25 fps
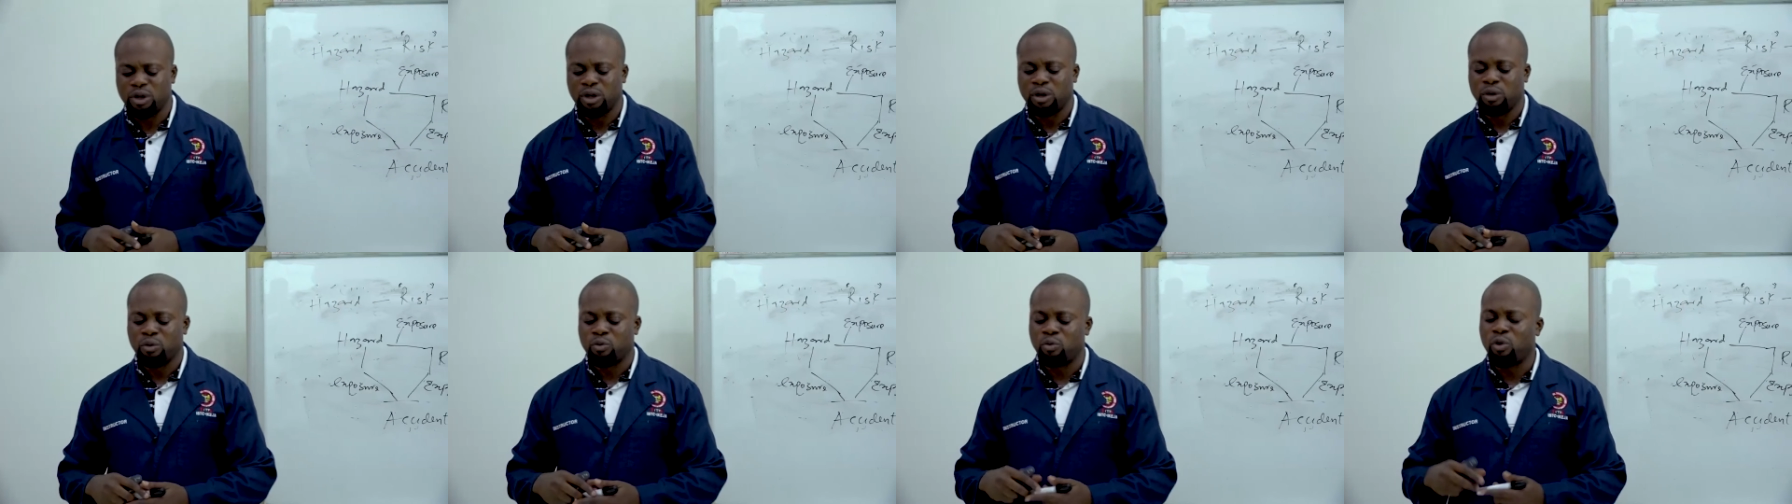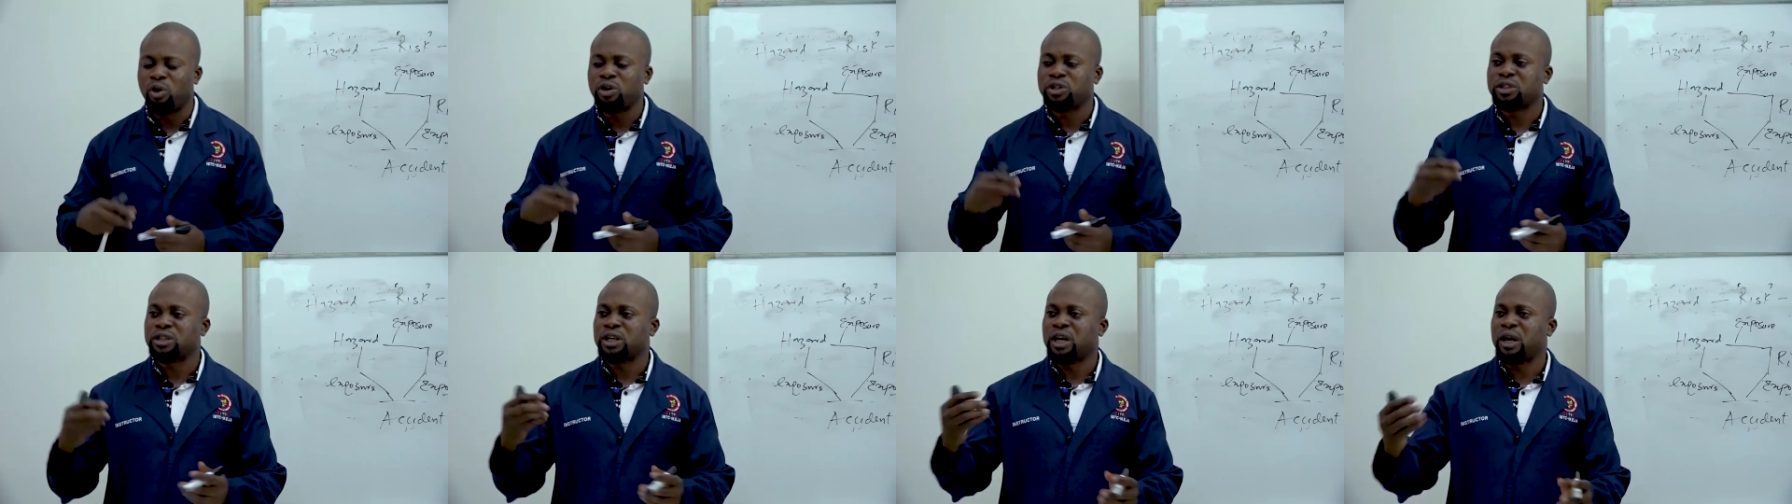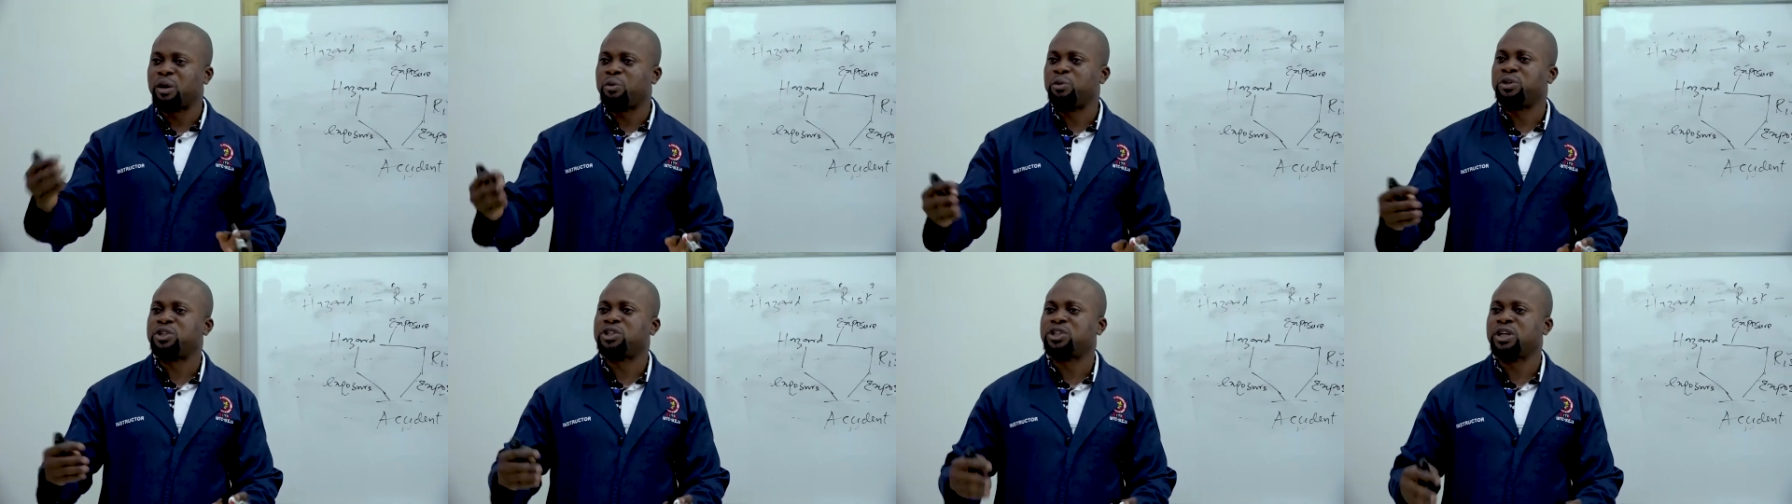What are
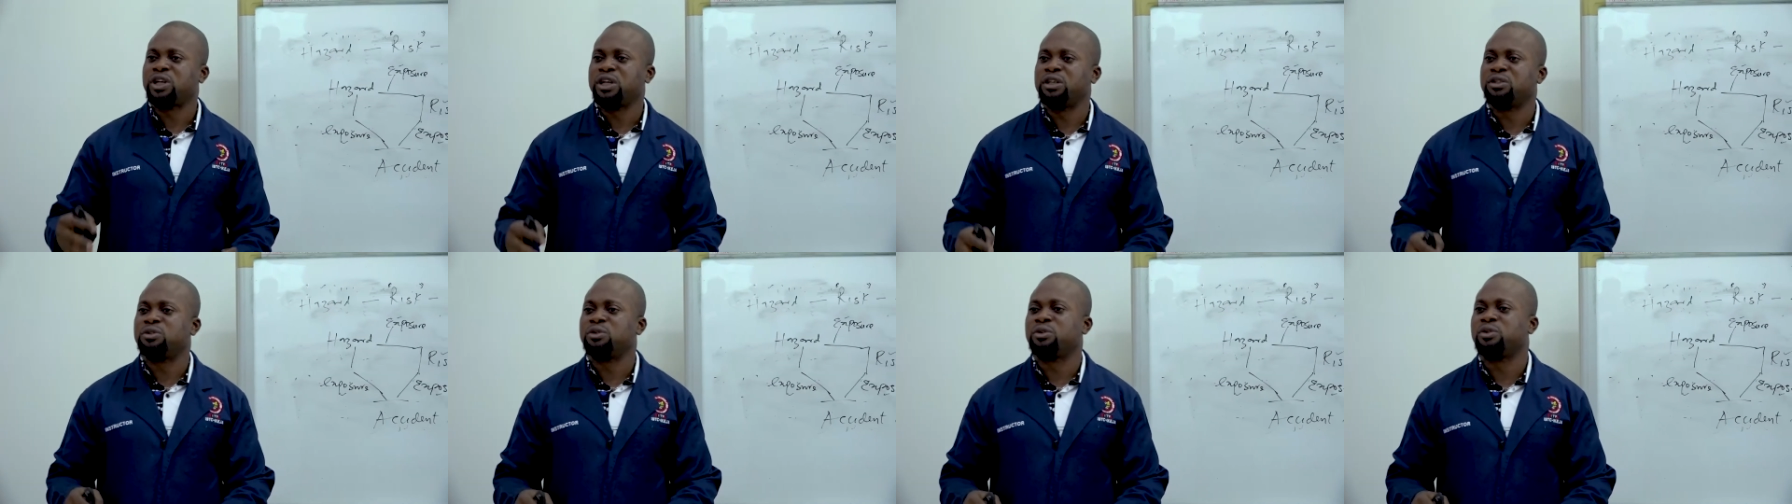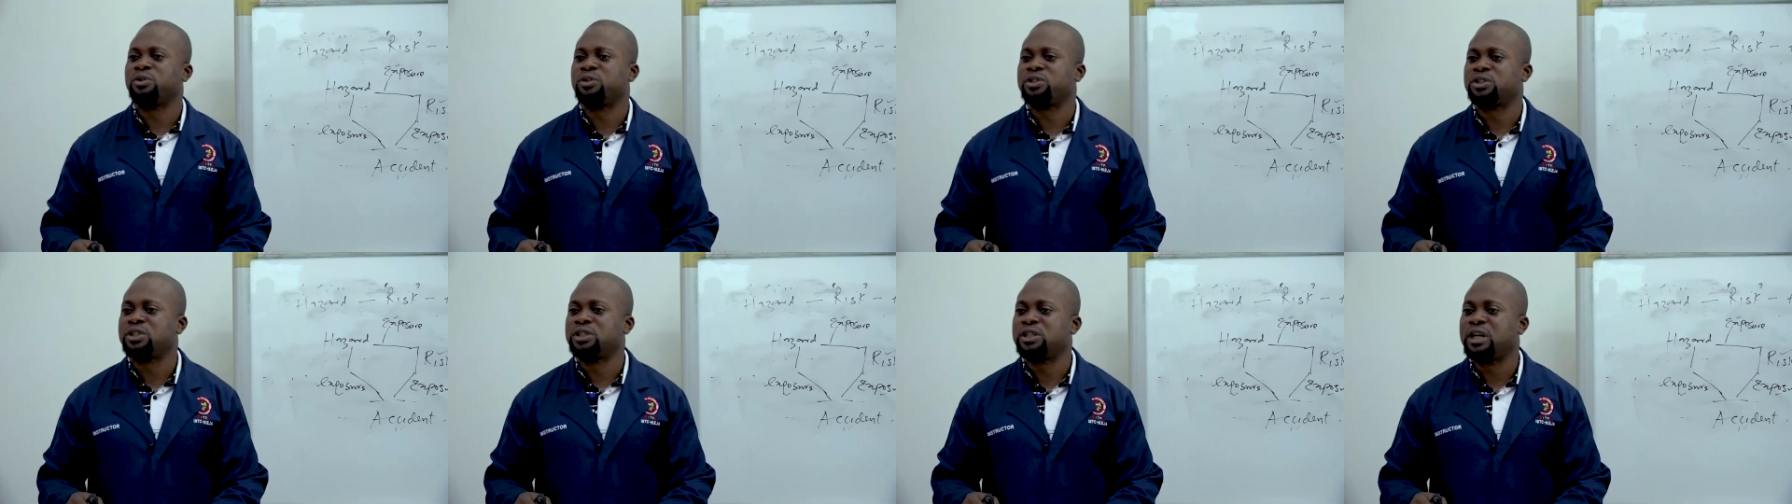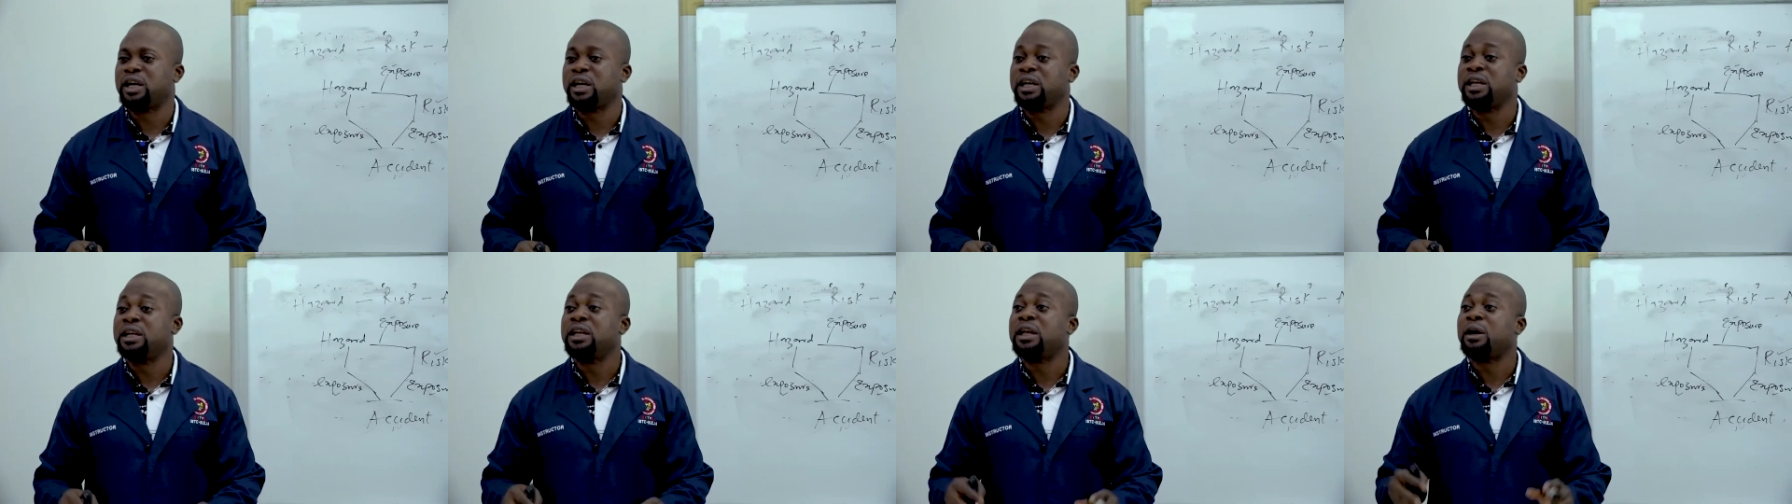we trying to consider in